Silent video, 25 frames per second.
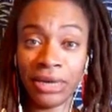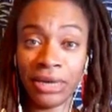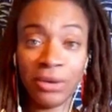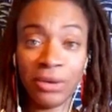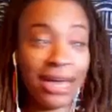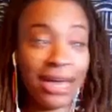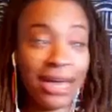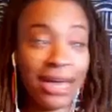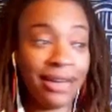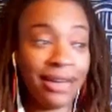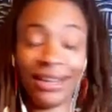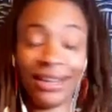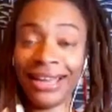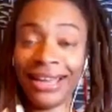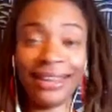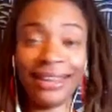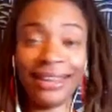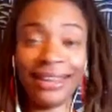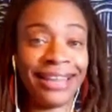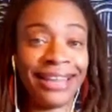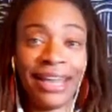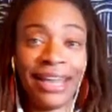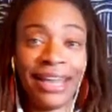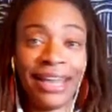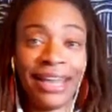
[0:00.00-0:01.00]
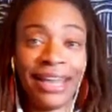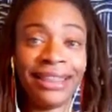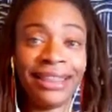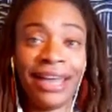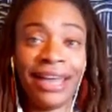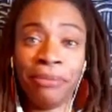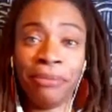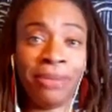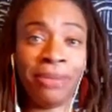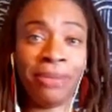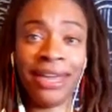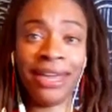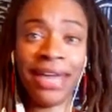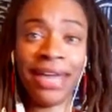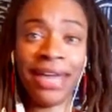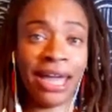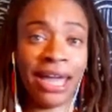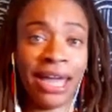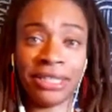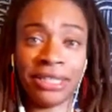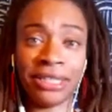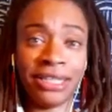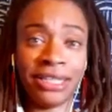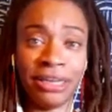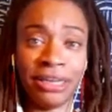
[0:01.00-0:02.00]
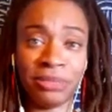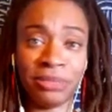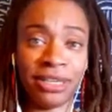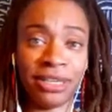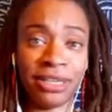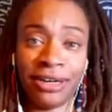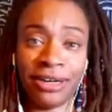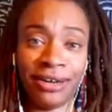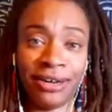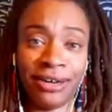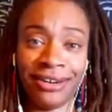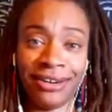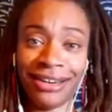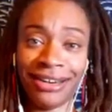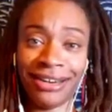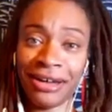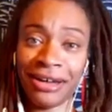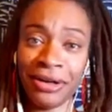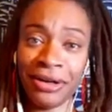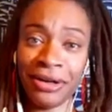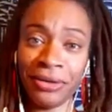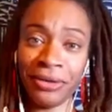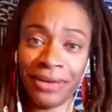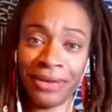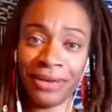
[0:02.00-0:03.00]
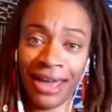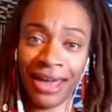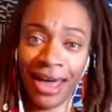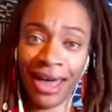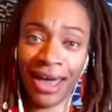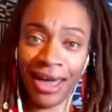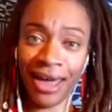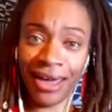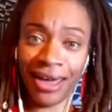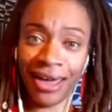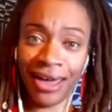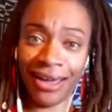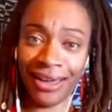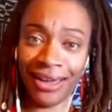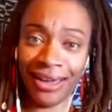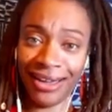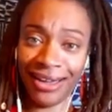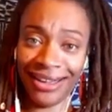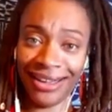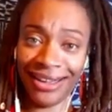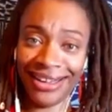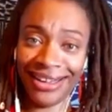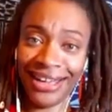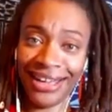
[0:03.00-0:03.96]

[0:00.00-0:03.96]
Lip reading: Okay, let me catch up to her. Okay.